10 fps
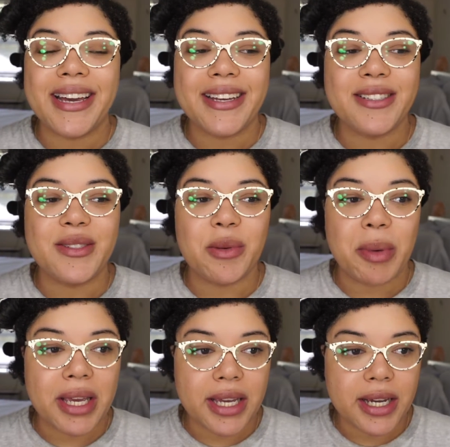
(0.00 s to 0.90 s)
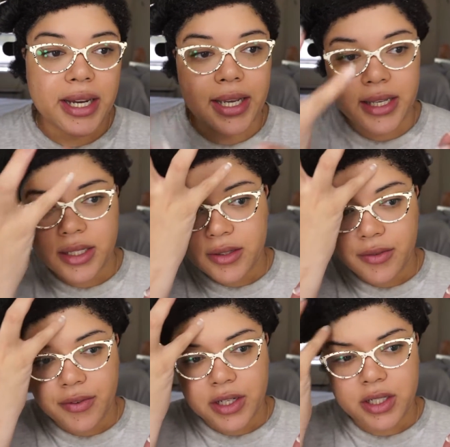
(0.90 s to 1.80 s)
guys, so my hair is
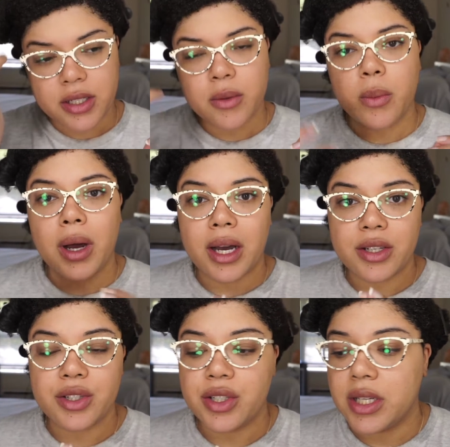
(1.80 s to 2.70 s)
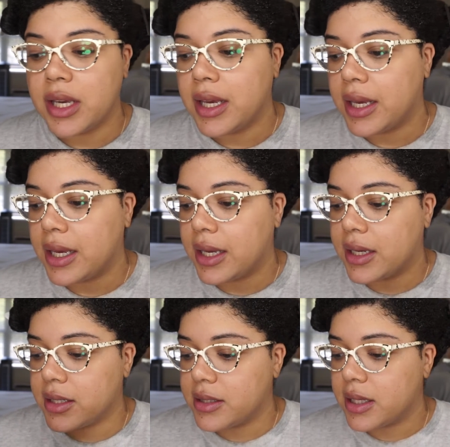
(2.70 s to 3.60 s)
freshly washed,
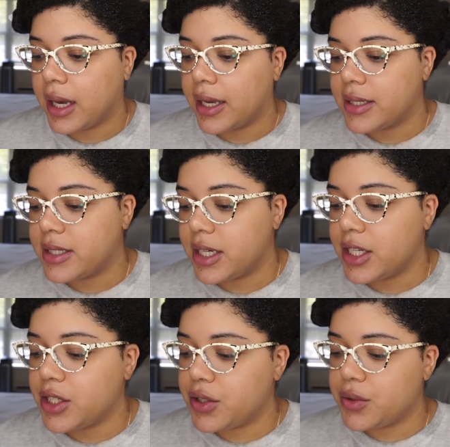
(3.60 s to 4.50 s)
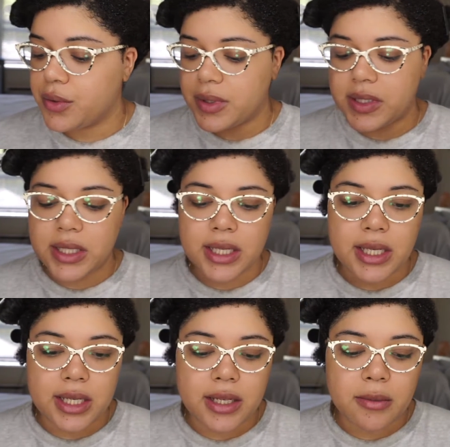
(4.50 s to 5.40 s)
and I did use the
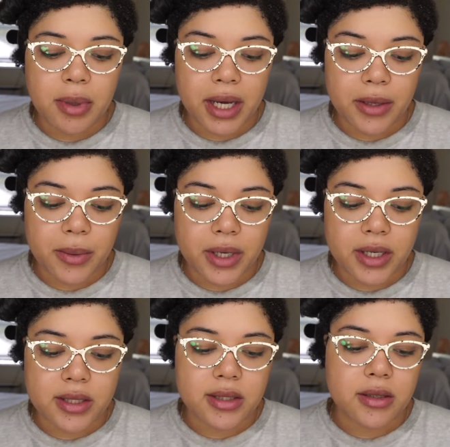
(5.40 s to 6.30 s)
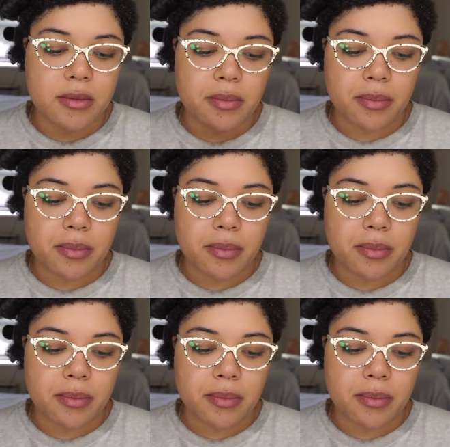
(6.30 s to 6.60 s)
Eden Body Works,